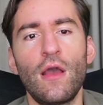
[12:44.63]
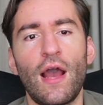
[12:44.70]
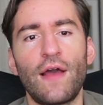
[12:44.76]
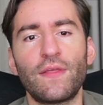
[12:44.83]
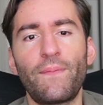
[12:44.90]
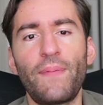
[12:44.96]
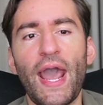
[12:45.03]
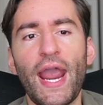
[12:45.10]

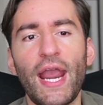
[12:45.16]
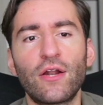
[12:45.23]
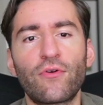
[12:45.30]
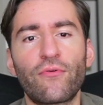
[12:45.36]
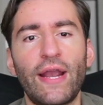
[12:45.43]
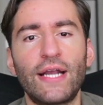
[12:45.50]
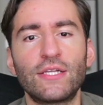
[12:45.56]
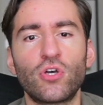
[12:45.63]
And the pain
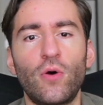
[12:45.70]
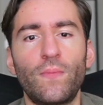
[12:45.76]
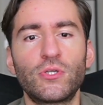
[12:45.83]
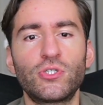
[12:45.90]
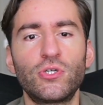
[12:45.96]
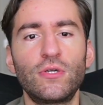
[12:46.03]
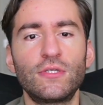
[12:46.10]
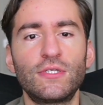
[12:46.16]
creates
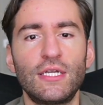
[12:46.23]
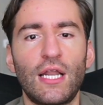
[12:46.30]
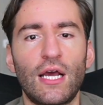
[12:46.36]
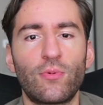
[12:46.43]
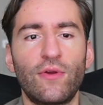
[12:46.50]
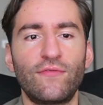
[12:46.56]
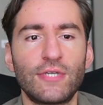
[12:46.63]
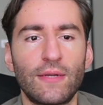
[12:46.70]
opportunity,
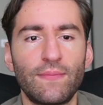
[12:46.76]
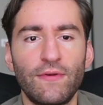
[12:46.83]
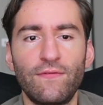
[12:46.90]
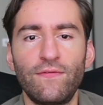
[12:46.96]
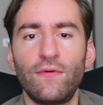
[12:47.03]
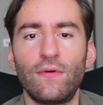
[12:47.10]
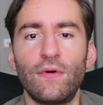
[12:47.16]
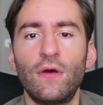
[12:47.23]
like we've said
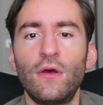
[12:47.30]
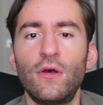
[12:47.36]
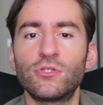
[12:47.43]
before.